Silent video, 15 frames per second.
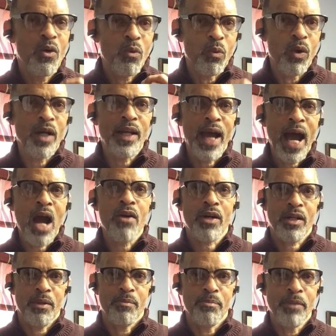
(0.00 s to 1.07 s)
what our
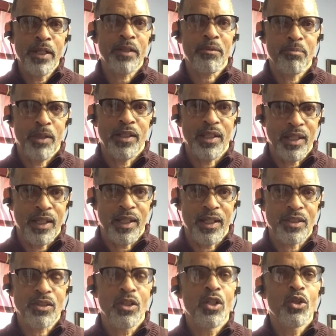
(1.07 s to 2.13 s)
commitment
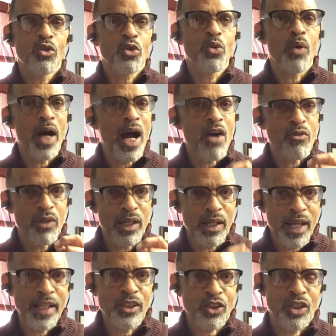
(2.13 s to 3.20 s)
is to our
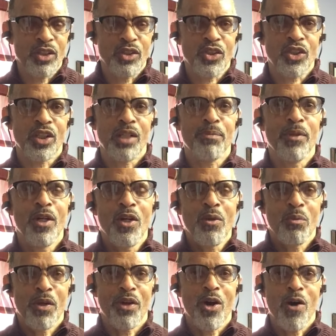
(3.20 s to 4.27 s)
relationship
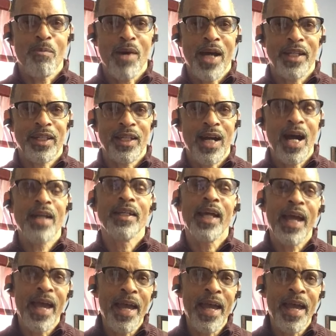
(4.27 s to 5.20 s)
with Almighty God.